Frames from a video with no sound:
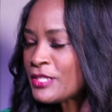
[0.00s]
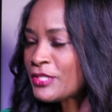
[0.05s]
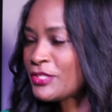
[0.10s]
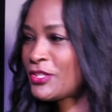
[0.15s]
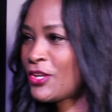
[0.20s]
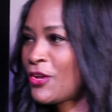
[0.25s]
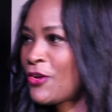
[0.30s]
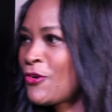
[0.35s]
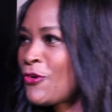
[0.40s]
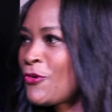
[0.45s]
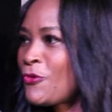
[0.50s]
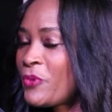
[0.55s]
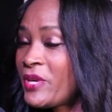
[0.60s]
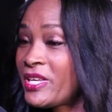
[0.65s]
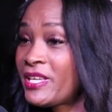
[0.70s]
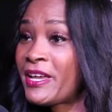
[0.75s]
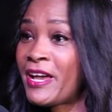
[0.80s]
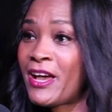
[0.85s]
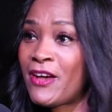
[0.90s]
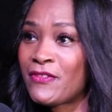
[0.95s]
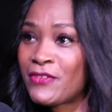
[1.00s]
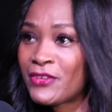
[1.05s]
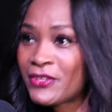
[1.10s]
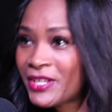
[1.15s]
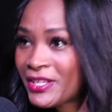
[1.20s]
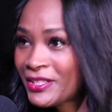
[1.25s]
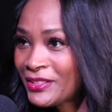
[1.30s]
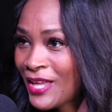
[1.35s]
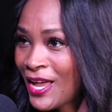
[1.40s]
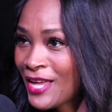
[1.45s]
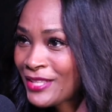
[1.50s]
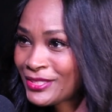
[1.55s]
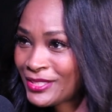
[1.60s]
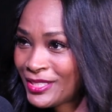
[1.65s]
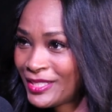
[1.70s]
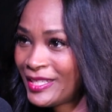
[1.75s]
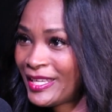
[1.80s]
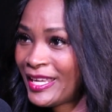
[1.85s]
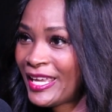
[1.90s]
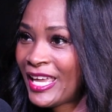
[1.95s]
So we covered a lot
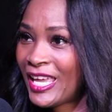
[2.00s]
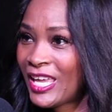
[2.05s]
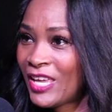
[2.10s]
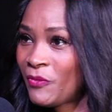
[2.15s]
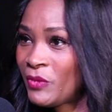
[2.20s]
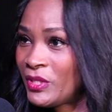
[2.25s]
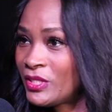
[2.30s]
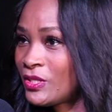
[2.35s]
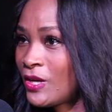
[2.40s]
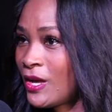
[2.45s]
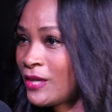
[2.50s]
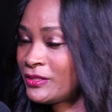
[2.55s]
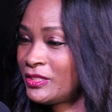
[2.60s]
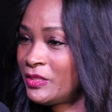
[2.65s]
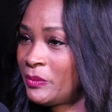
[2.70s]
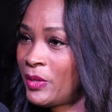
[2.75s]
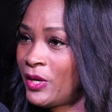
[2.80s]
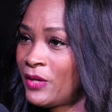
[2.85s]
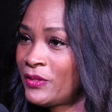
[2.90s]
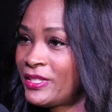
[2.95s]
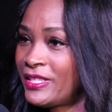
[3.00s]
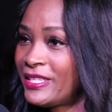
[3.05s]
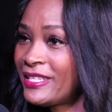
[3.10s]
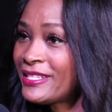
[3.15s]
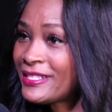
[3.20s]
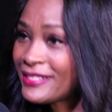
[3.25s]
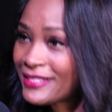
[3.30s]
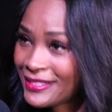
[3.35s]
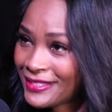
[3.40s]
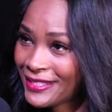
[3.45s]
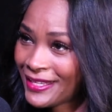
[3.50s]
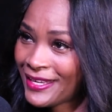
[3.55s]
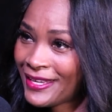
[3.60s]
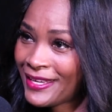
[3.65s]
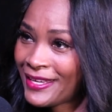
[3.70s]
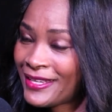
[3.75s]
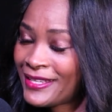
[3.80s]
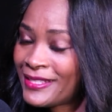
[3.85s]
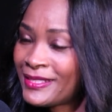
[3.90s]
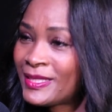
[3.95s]
today. We talked about the
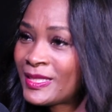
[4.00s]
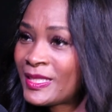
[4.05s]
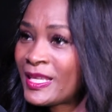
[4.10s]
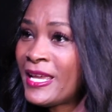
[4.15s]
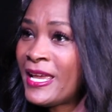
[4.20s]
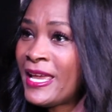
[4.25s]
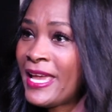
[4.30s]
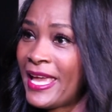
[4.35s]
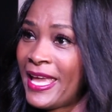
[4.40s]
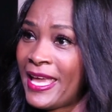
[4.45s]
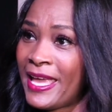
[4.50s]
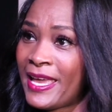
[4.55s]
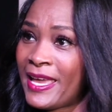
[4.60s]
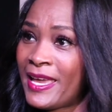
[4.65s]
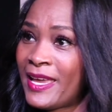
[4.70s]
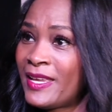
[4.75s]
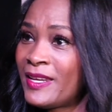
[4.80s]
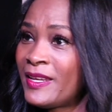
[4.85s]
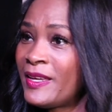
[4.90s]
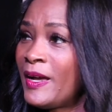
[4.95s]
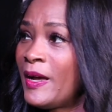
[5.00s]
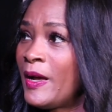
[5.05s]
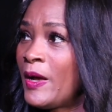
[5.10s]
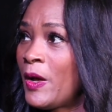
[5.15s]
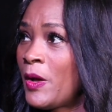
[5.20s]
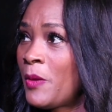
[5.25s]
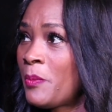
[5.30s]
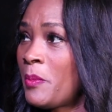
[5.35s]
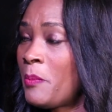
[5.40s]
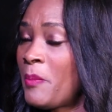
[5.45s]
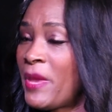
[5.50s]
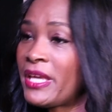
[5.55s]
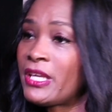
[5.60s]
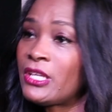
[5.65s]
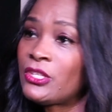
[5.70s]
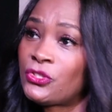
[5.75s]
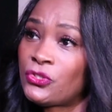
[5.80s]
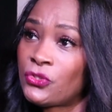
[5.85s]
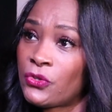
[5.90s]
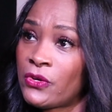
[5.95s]
NSAIDs and
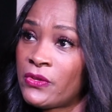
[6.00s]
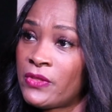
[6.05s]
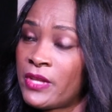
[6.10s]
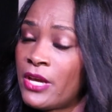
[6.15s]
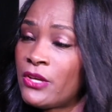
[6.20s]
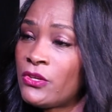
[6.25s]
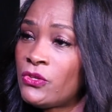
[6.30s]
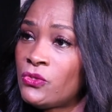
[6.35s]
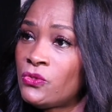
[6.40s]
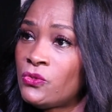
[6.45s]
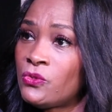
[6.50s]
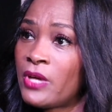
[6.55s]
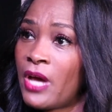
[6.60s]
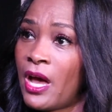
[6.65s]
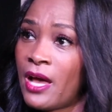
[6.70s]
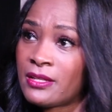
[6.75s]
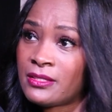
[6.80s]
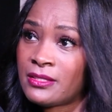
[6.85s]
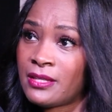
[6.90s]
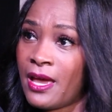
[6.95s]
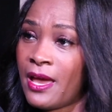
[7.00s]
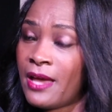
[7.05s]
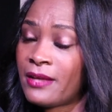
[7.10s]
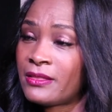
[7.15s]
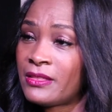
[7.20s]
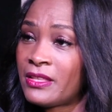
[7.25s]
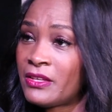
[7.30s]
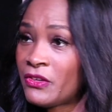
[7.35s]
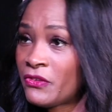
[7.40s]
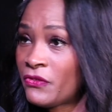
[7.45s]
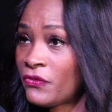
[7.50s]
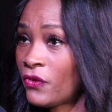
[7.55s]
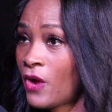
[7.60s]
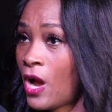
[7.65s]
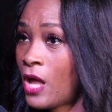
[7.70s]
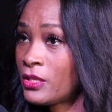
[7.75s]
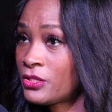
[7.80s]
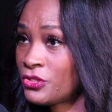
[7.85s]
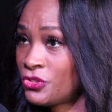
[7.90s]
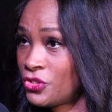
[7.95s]
making sure that you contact the
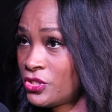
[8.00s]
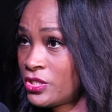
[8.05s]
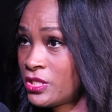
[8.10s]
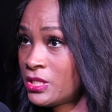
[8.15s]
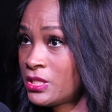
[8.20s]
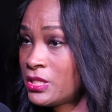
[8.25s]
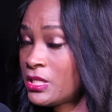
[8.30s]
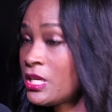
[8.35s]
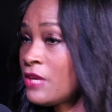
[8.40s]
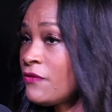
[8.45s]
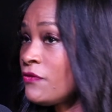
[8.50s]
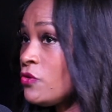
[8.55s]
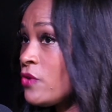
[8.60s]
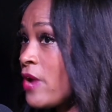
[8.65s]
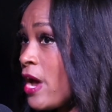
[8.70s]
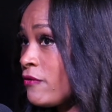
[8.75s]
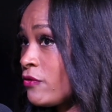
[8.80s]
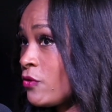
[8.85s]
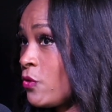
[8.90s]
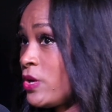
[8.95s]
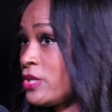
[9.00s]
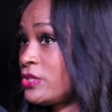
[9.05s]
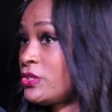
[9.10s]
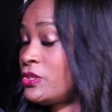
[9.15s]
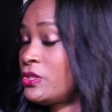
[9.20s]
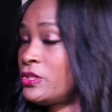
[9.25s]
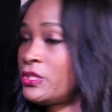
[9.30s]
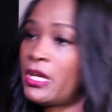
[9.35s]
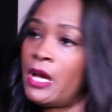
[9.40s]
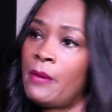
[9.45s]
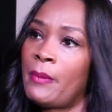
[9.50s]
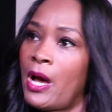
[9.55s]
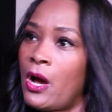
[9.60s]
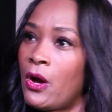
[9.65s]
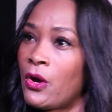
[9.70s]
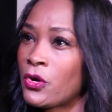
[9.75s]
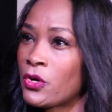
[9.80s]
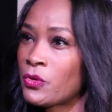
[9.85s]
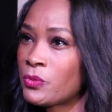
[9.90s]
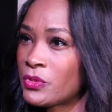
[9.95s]
nephrologist if you have questions
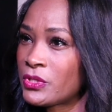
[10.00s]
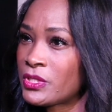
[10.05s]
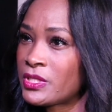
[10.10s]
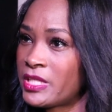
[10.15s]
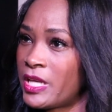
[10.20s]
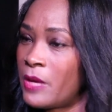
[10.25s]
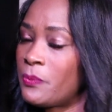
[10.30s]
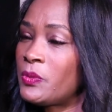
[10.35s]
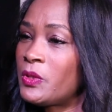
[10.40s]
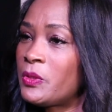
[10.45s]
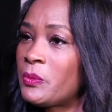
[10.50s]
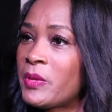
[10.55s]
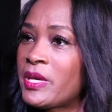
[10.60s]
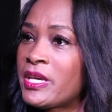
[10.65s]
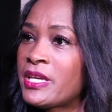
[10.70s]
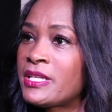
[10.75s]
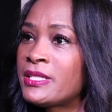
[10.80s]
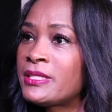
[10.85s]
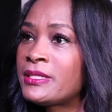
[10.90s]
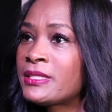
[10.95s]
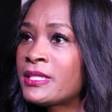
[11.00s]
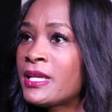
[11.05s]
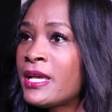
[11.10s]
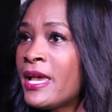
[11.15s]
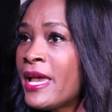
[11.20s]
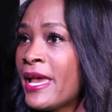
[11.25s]
about herbal supplements